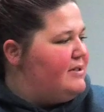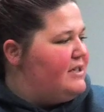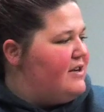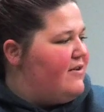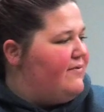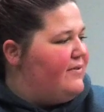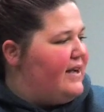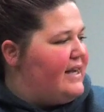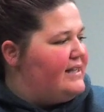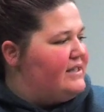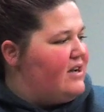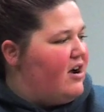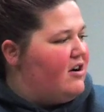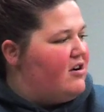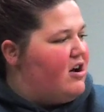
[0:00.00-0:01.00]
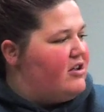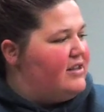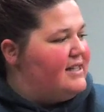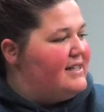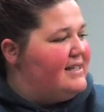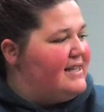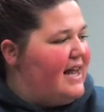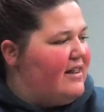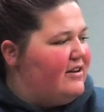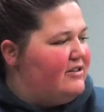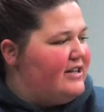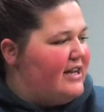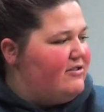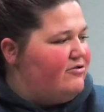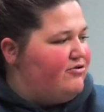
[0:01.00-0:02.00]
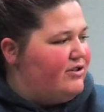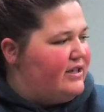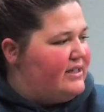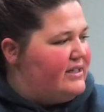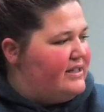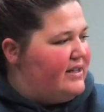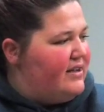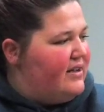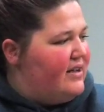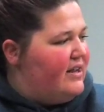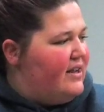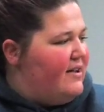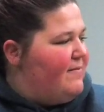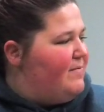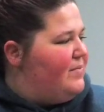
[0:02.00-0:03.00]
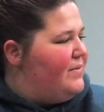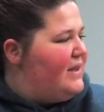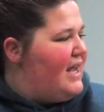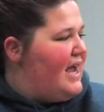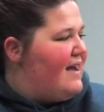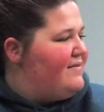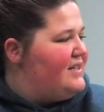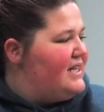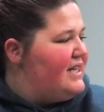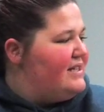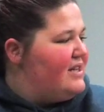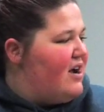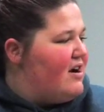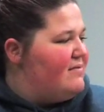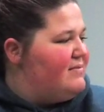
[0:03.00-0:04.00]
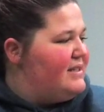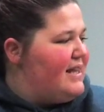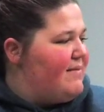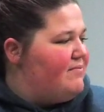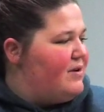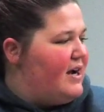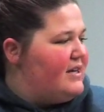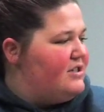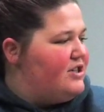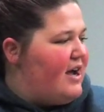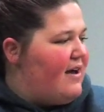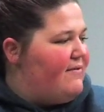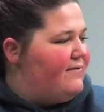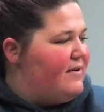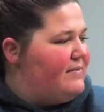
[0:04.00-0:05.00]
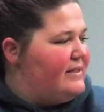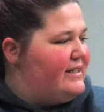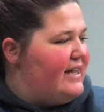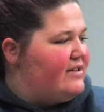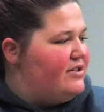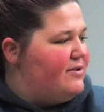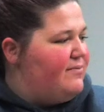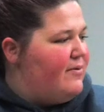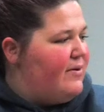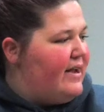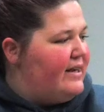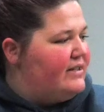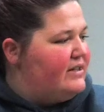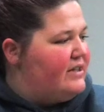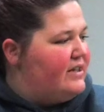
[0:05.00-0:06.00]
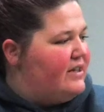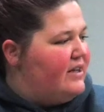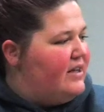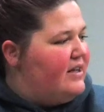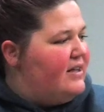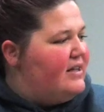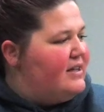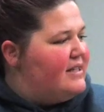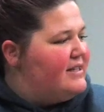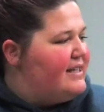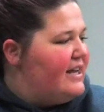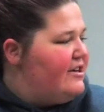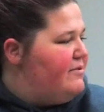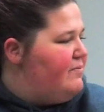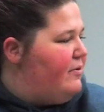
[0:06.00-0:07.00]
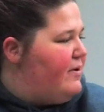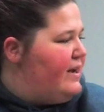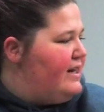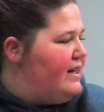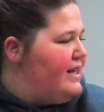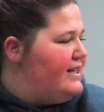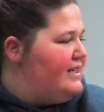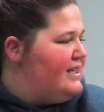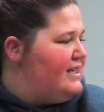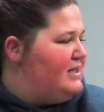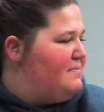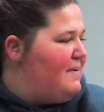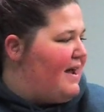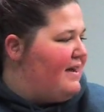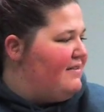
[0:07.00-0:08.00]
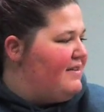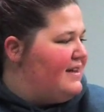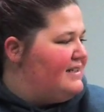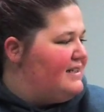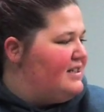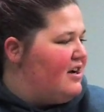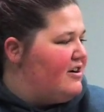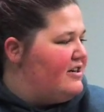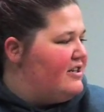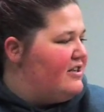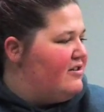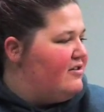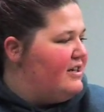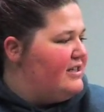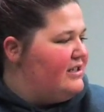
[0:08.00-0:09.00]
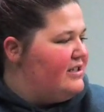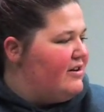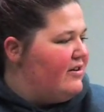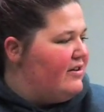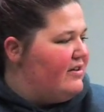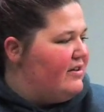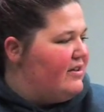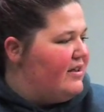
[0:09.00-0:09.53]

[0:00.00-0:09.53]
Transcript: snowflakes are called the stellar dentries. They have 6 arms that branch out from a center point. The center point is the speck that started the crystal.